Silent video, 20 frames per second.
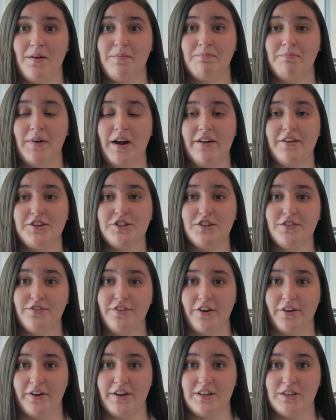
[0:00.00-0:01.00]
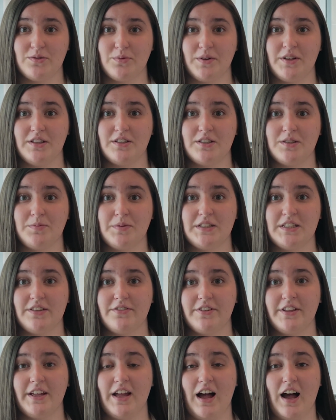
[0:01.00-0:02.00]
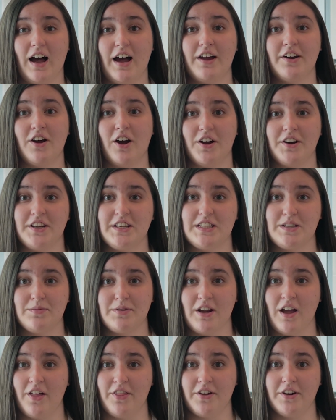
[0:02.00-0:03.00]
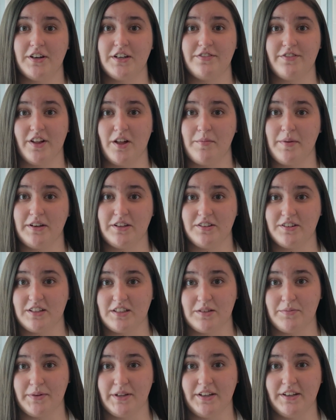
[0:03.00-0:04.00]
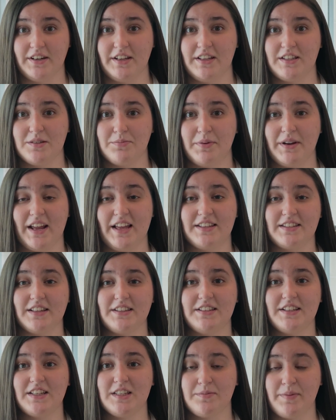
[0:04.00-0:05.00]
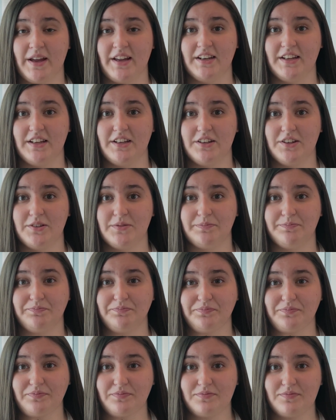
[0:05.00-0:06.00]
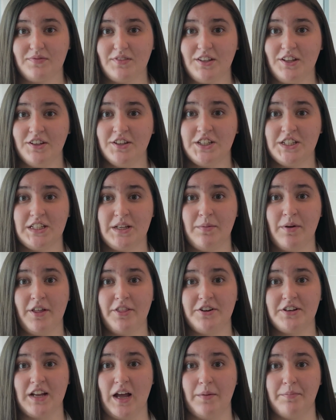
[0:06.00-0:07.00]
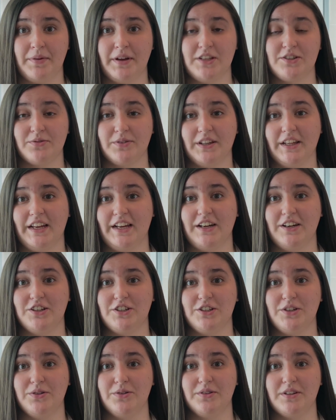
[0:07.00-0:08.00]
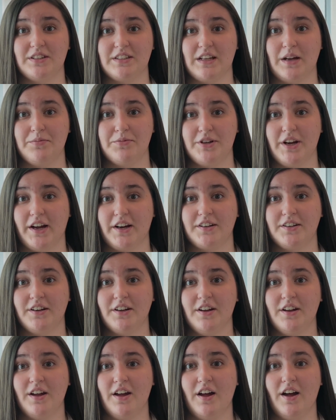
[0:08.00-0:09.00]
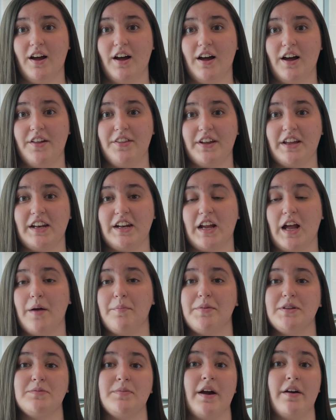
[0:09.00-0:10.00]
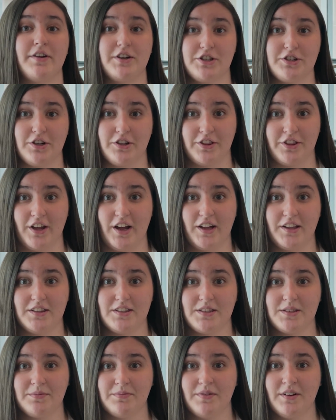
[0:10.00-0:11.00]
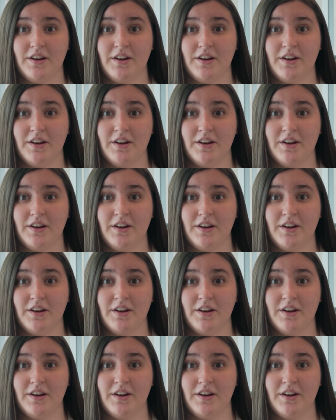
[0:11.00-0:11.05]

My original focus was specifically on autism and other developmental disabilities, but has since expanded to some other topics relating to the subject that can encompass my original thoughts.